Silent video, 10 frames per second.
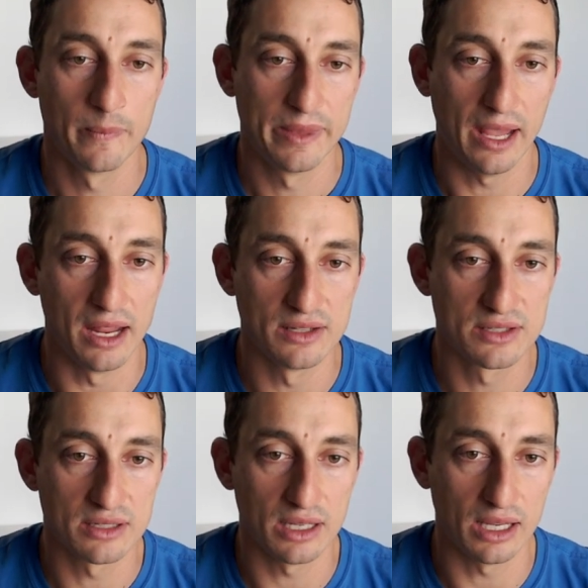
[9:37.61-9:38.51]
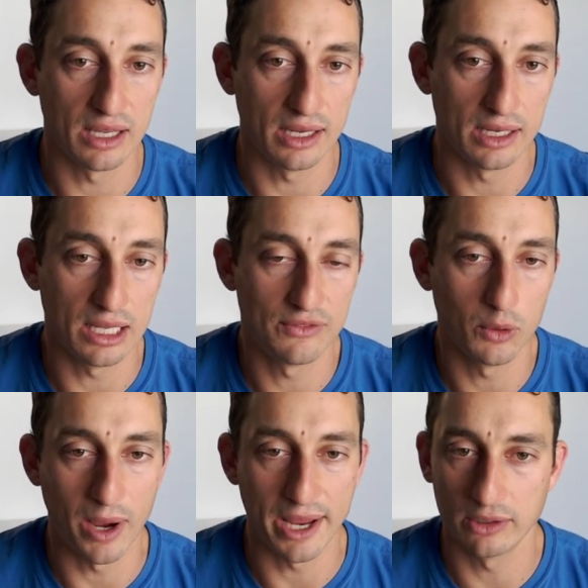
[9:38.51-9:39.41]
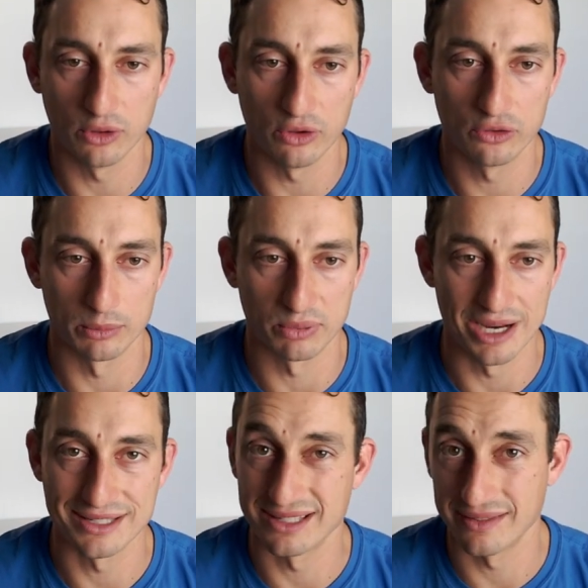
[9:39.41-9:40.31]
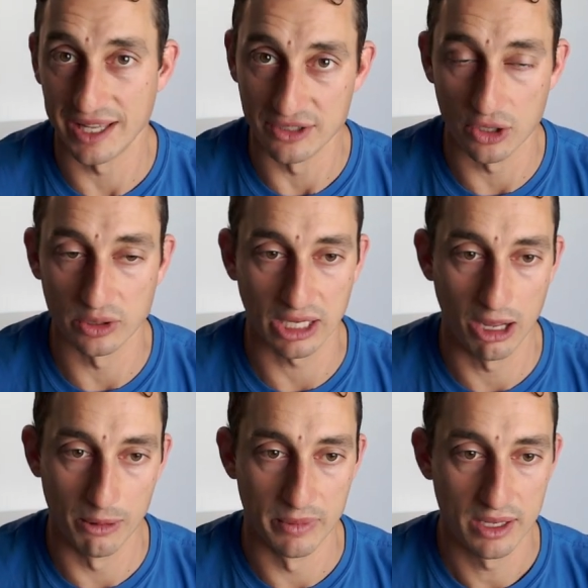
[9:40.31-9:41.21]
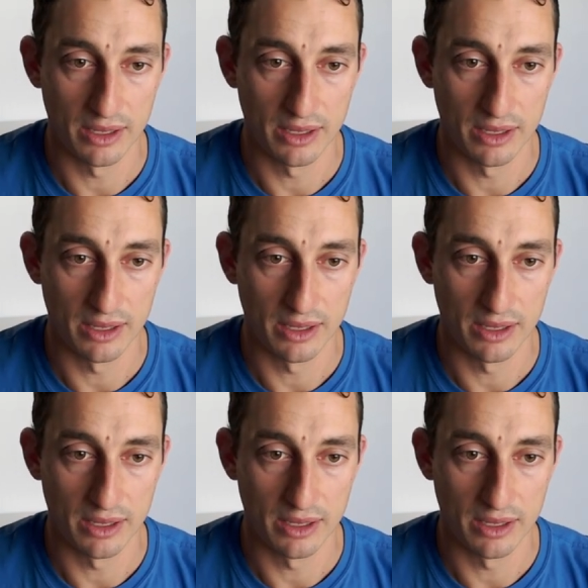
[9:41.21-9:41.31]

And if you're waiting on those sort of prices and they don't come,